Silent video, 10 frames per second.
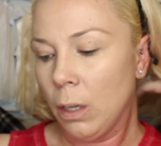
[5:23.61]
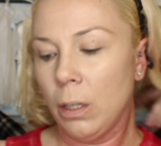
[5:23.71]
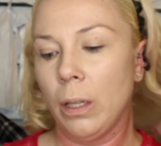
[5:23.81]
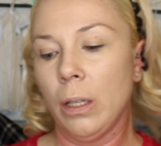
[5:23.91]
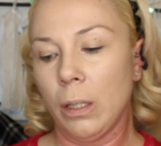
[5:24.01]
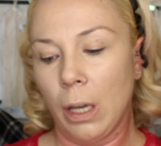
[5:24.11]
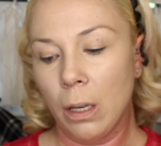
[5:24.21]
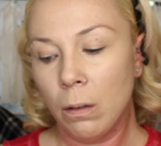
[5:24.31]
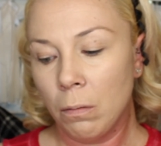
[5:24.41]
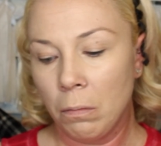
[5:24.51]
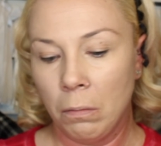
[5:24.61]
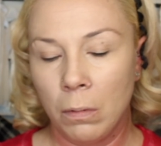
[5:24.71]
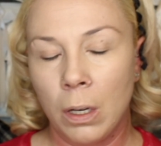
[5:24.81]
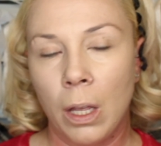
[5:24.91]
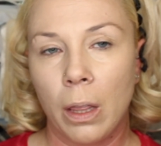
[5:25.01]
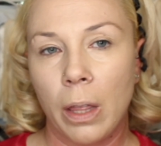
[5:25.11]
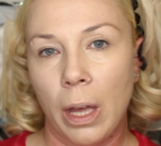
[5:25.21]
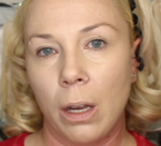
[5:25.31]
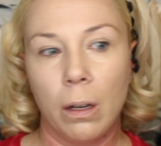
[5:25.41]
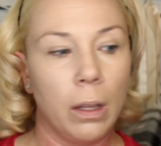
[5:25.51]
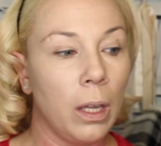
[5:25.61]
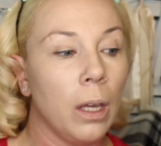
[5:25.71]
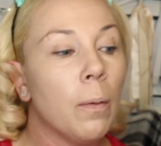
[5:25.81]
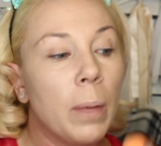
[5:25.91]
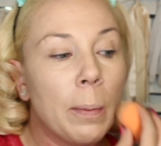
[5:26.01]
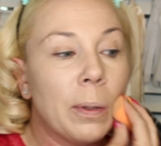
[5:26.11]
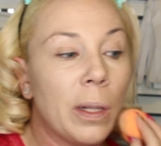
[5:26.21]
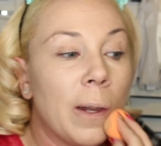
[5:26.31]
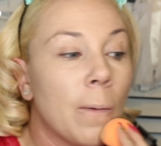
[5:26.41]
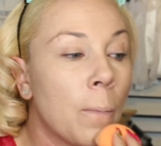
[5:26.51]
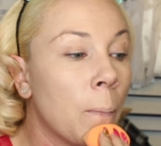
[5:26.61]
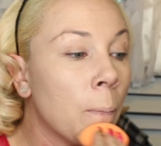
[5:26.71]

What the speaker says: to the skin than the Maybelline.